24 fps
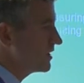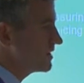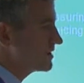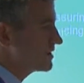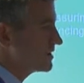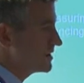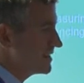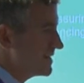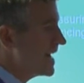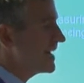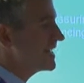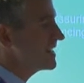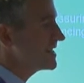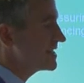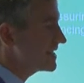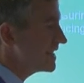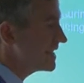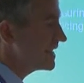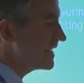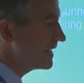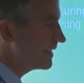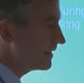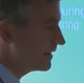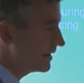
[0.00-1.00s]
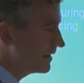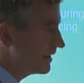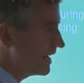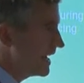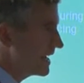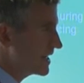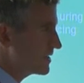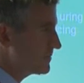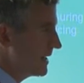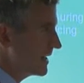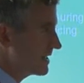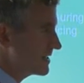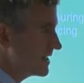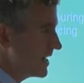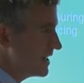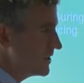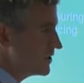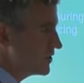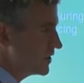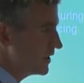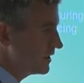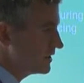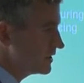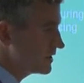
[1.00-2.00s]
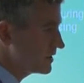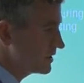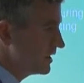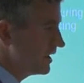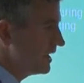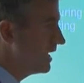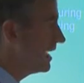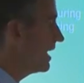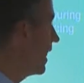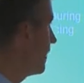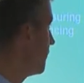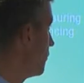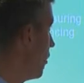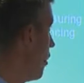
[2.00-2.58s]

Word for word: It's 19 expectations, and